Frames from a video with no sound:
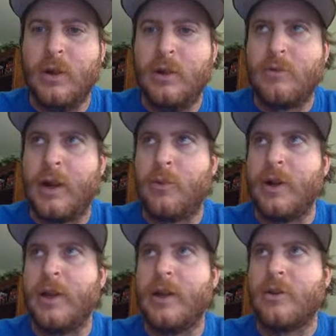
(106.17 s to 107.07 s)
Right? We're
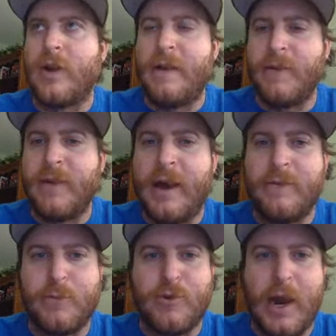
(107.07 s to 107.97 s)
going to get a graph of
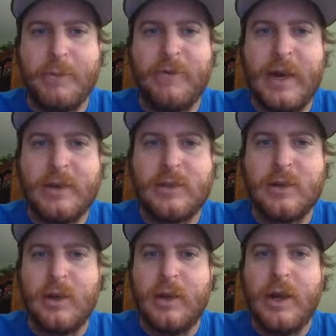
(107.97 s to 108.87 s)
f prime of x,
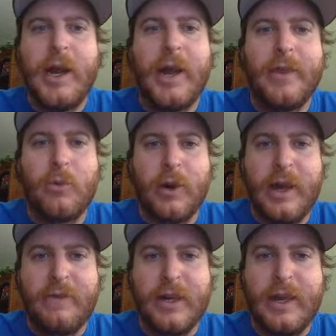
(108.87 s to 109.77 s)
and then we're going to
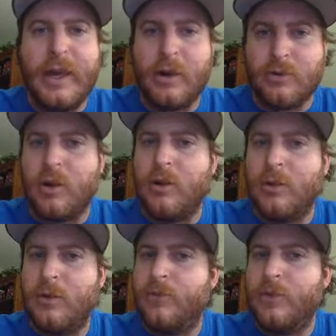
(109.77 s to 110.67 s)
have an integral.
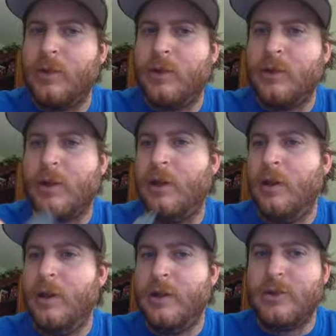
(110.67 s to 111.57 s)
Okay.
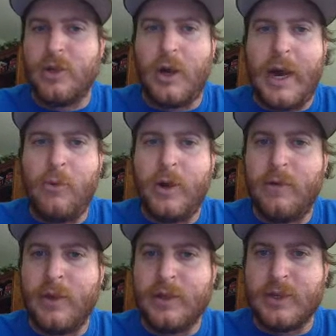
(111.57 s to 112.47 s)
So I went
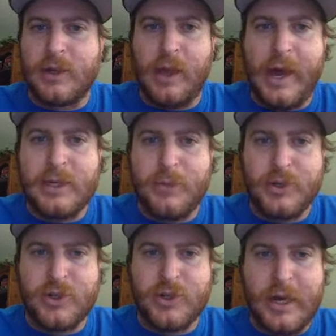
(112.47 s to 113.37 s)
over this in class, but
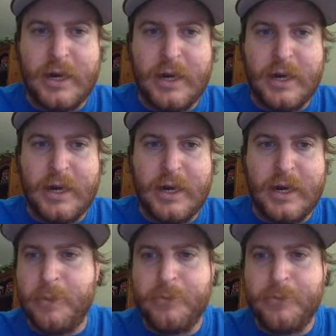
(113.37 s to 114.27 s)
just kind of remember
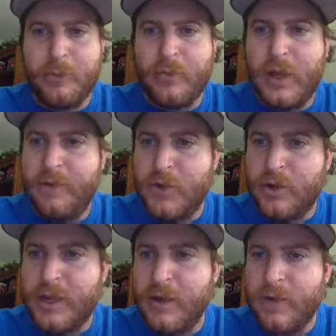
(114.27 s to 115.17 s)
that if you're
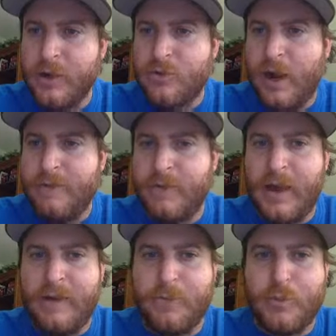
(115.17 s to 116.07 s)
given a graph of
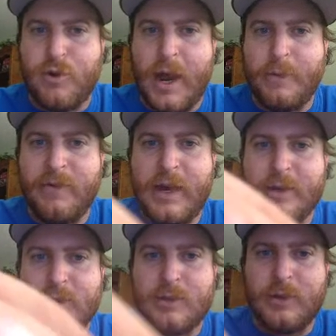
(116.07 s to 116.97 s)
f prime of
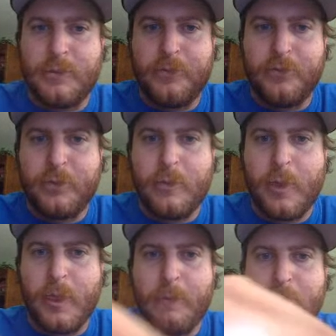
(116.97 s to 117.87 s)
x,
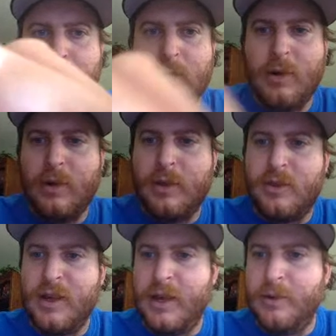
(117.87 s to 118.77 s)

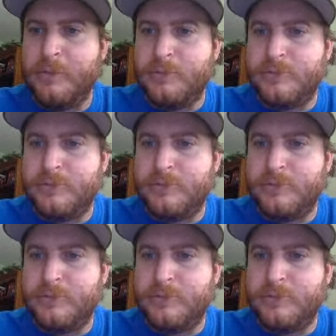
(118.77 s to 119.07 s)
then,